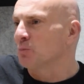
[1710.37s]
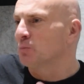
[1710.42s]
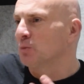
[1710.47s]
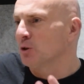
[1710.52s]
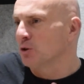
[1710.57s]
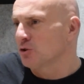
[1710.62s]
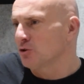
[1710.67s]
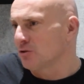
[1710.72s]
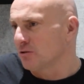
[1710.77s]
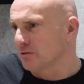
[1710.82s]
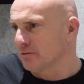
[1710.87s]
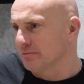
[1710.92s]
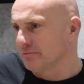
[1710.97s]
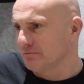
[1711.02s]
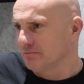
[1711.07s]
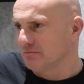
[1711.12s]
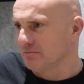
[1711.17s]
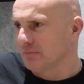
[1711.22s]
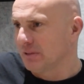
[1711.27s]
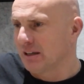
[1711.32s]
posture,
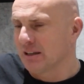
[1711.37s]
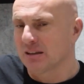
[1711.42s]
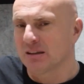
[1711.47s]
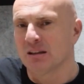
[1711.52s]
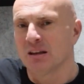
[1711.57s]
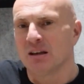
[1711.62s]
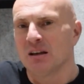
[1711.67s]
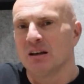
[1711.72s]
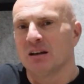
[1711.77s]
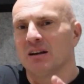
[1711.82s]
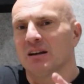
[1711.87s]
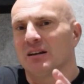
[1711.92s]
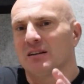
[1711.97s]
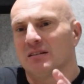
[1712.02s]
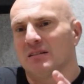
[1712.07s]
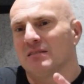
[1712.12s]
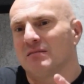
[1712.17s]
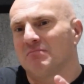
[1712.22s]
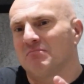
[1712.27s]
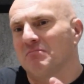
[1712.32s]
and
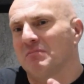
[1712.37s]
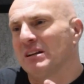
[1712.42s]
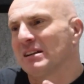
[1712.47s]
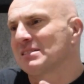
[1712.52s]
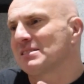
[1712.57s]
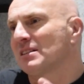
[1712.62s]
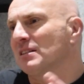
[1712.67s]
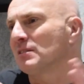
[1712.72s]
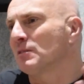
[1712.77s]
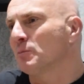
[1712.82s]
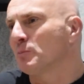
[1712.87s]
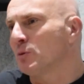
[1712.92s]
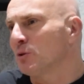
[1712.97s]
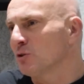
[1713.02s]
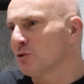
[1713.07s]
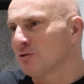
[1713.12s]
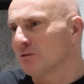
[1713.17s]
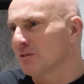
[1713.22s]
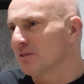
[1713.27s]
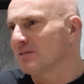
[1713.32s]
external
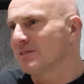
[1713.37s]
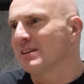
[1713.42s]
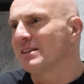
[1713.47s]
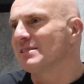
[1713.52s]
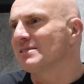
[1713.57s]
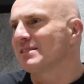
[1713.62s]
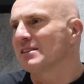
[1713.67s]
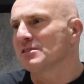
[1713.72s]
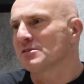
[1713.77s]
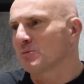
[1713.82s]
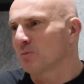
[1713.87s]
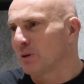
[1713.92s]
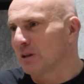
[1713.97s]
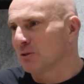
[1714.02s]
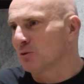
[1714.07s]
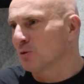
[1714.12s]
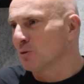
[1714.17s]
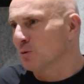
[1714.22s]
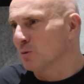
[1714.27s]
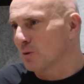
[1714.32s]
posture is the easiest
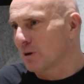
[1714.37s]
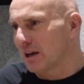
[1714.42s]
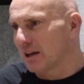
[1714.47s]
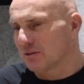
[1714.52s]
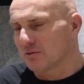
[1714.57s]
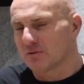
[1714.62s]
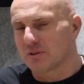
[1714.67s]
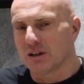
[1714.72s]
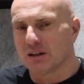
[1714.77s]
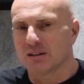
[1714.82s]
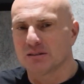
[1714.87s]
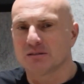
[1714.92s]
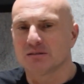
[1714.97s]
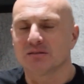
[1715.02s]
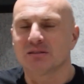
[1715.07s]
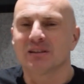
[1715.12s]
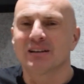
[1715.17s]
one to measure, right?